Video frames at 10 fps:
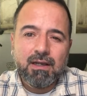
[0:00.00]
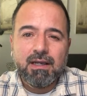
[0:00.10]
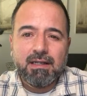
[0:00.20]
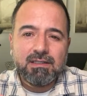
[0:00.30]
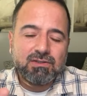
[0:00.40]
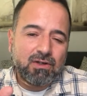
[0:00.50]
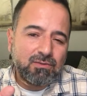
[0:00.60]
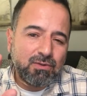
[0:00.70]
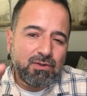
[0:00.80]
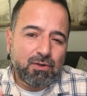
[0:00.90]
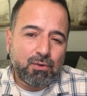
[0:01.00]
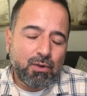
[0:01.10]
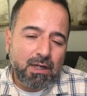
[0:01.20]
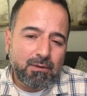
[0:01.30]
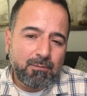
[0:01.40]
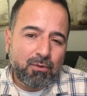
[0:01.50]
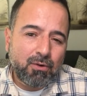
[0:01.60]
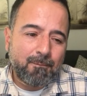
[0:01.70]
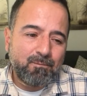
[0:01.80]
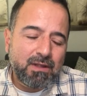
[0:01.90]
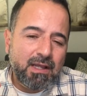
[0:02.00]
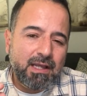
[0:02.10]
and it starts with your credit report,